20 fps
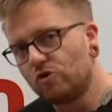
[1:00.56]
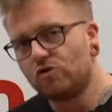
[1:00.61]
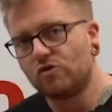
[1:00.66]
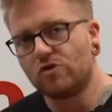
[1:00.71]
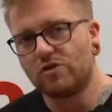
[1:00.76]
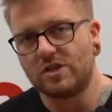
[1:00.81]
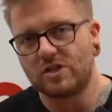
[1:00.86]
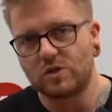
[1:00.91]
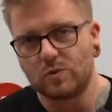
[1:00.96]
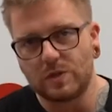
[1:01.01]
So
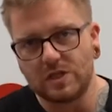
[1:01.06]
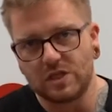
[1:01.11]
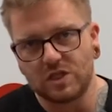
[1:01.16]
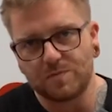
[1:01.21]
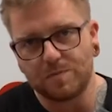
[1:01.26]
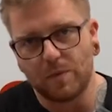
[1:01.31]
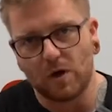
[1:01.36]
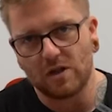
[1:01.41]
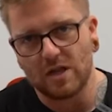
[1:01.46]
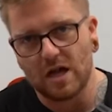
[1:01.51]
this week's
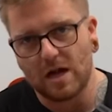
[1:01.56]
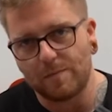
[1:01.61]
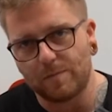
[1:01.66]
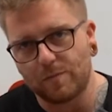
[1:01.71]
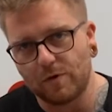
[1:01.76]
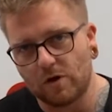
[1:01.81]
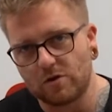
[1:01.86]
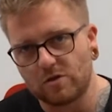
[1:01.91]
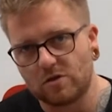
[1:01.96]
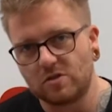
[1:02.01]
Spotlight
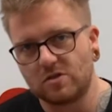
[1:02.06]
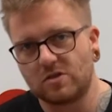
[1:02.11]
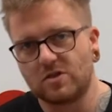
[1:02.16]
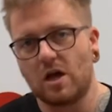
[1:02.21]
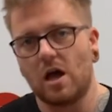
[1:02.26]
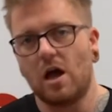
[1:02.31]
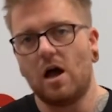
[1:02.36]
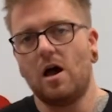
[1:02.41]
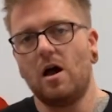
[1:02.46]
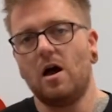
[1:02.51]
product
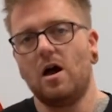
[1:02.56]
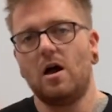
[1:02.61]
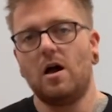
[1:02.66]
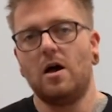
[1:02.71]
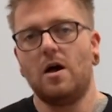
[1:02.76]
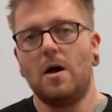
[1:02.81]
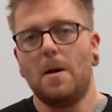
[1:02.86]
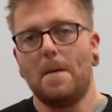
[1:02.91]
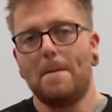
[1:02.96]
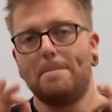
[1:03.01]
are
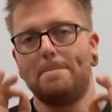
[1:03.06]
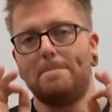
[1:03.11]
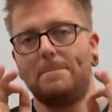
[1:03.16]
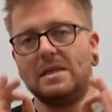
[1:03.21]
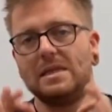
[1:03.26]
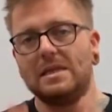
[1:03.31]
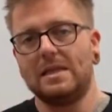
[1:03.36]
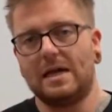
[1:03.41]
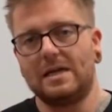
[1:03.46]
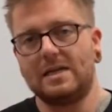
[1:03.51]

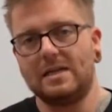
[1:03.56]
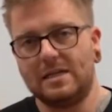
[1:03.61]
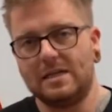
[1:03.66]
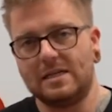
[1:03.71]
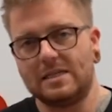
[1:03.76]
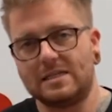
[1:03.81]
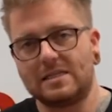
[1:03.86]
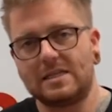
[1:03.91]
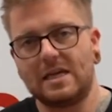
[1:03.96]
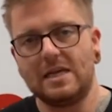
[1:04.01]

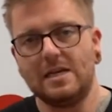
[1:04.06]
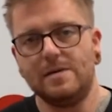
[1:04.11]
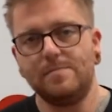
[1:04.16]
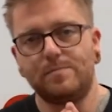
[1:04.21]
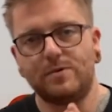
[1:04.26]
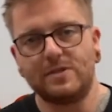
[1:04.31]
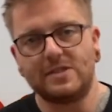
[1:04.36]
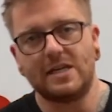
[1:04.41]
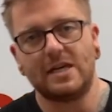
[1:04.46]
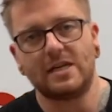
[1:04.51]
blankets, heat
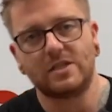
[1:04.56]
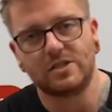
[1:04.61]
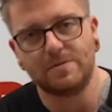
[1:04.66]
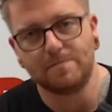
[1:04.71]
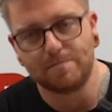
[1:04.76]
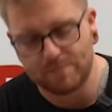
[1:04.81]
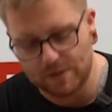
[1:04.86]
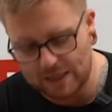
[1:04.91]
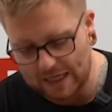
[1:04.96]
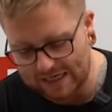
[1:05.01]

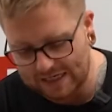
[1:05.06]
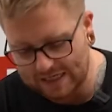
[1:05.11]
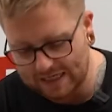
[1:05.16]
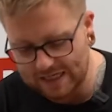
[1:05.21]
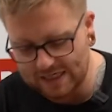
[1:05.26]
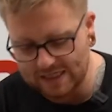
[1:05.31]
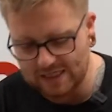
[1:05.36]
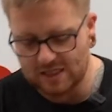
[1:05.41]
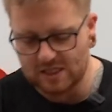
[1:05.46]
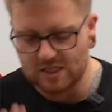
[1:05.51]
protection
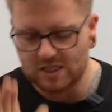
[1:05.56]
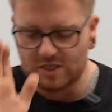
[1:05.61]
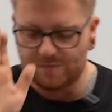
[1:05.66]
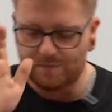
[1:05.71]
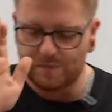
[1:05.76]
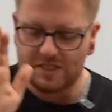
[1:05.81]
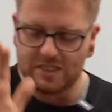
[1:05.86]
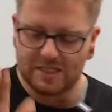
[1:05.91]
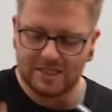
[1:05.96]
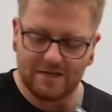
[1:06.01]
blankets,
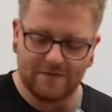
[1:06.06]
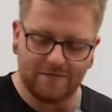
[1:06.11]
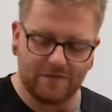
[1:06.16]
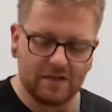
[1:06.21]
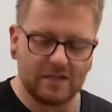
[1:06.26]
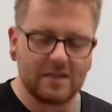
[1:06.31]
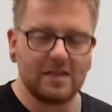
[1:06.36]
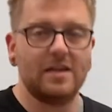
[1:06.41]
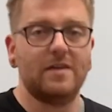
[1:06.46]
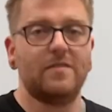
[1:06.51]

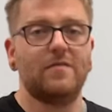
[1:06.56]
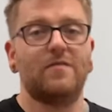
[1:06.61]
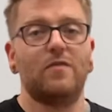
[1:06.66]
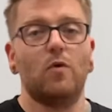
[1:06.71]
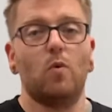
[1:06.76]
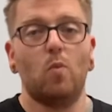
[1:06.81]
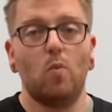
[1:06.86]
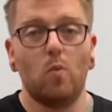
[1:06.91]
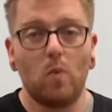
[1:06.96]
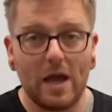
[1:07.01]
specifically for
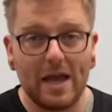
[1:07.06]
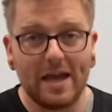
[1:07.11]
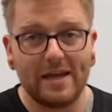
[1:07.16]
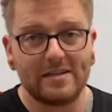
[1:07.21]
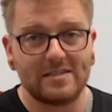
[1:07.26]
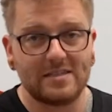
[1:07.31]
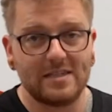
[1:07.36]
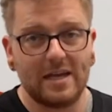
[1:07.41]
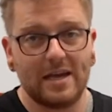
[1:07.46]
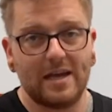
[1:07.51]

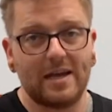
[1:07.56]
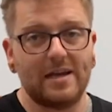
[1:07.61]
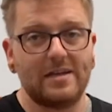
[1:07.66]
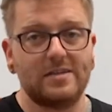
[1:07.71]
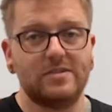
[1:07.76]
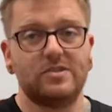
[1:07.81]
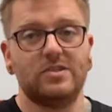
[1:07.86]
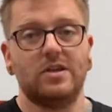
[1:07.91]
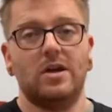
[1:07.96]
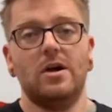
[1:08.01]

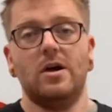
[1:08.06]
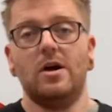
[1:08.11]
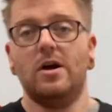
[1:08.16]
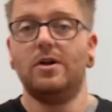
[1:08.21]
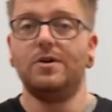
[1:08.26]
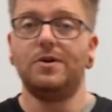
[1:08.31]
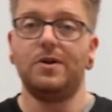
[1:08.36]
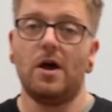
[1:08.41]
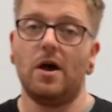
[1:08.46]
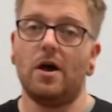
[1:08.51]
wastegates.
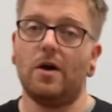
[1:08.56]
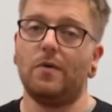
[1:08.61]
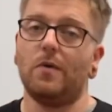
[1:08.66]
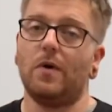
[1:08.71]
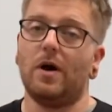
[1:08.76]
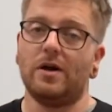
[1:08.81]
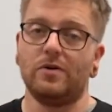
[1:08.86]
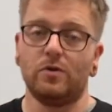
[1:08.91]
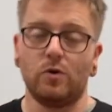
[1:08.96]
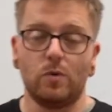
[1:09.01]
Now,
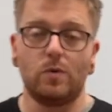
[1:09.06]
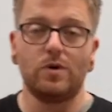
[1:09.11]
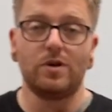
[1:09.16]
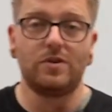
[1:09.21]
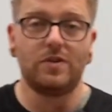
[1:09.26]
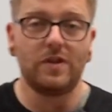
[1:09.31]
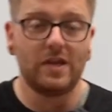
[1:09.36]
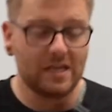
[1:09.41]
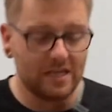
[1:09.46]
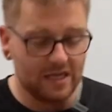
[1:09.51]
I know what you're
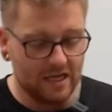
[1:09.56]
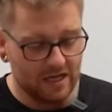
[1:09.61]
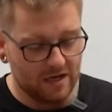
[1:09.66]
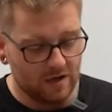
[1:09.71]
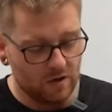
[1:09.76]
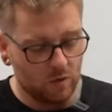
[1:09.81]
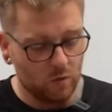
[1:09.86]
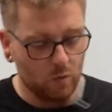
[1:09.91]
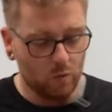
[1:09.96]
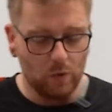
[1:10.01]

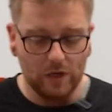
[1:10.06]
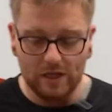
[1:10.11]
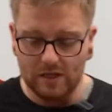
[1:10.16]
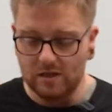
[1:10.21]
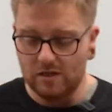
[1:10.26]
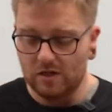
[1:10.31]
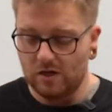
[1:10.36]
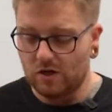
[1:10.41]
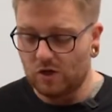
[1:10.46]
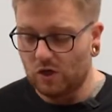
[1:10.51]
thinking,
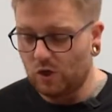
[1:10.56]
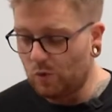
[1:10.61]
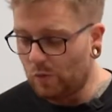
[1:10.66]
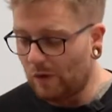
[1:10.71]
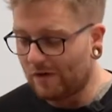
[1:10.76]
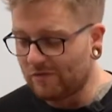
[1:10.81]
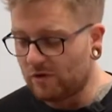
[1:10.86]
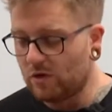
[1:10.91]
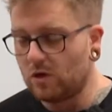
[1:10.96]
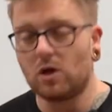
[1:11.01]
Will, you
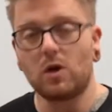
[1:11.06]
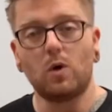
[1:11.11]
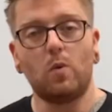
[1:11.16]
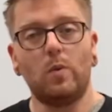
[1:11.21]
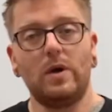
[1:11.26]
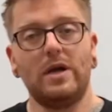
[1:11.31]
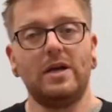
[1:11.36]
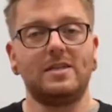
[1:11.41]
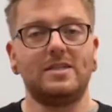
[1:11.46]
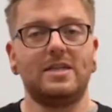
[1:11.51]
haven't got a
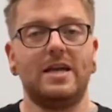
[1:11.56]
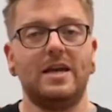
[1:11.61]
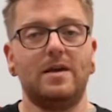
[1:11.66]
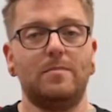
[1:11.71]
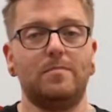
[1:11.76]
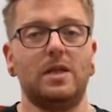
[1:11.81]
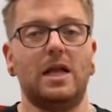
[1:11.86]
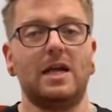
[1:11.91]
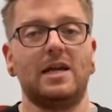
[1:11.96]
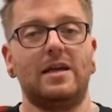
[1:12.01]

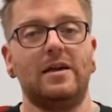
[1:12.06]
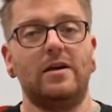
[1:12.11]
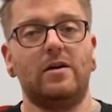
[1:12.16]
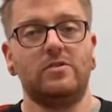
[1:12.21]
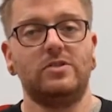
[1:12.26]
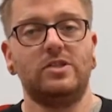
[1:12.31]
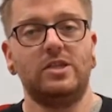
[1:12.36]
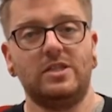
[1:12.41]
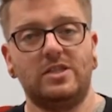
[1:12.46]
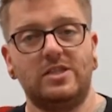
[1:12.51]
wastegate blanket
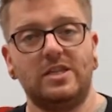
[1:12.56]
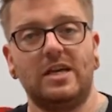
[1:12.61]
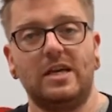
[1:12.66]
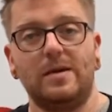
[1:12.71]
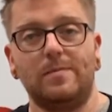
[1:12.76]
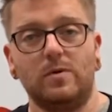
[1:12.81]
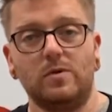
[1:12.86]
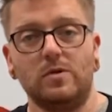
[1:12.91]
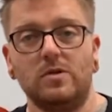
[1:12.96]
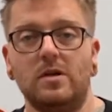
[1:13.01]
on your
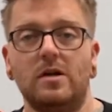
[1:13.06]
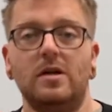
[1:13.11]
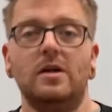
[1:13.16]
table.